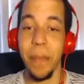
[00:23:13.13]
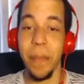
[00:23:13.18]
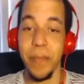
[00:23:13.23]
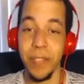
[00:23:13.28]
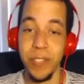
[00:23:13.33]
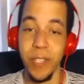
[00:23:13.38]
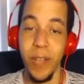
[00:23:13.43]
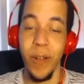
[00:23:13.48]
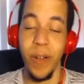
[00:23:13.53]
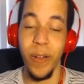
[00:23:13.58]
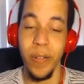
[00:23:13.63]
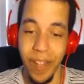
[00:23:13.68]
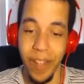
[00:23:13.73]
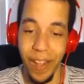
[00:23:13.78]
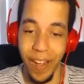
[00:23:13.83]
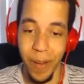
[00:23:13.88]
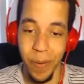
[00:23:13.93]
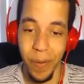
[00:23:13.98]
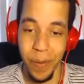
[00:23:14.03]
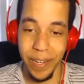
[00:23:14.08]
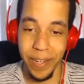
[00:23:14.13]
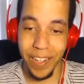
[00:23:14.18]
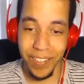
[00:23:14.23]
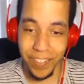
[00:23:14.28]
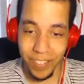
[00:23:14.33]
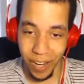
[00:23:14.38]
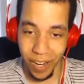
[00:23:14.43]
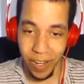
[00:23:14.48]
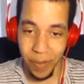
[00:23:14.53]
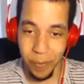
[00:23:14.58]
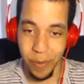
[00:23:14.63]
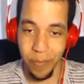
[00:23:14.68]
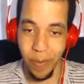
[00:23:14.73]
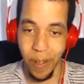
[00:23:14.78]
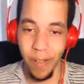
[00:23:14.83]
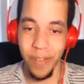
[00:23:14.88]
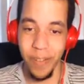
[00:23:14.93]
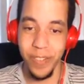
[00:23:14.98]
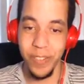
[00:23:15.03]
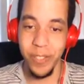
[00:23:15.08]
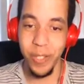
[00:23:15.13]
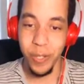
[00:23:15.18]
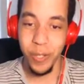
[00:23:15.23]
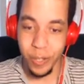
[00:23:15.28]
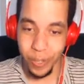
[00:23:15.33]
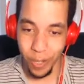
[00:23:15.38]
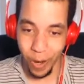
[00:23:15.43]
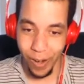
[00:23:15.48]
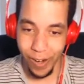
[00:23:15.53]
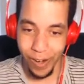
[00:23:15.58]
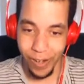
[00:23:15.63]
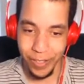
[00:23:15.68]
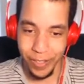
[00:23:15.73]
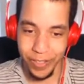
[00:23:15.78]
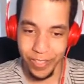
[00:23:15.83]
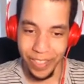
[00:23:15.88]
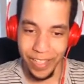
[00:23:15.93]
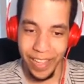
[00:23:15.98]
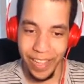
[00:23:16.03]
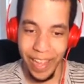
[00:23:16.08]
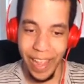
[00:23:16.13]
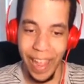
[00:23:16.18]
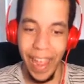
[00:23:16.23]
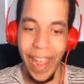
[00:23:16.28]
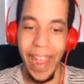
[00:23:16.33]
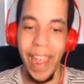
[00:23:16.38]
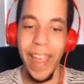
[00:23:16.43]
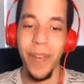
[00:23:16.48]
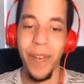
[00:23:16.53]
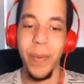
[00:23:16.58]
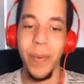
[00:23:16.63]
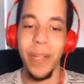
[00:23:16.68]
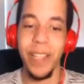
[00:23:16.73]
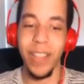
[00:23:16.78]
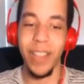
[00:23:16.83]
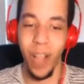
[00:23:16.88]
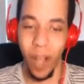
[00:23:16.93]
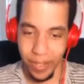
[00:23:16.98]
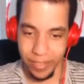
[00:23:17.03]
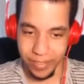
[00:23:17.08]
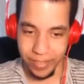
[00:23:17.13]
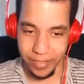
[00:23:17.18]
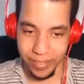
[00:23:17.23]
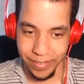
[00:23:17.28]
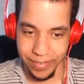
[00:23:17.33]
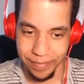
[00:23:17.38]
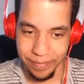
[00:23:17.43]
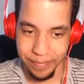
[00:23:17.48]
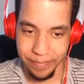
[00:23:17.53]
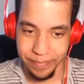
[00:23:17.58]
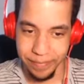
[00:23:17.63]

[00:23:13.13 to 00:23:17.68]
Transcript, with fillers: episode, uh, we got started. We found our two starters and we lost.